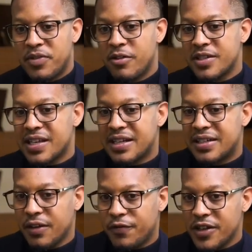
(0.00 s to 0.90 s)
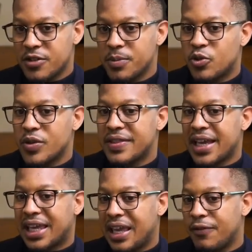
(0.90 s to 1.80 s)
there is a difference between
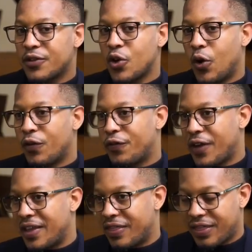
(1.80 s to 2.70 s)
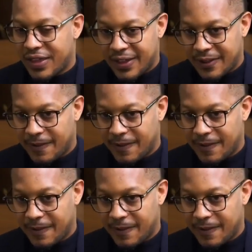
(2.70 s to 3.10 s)
the gift of faith.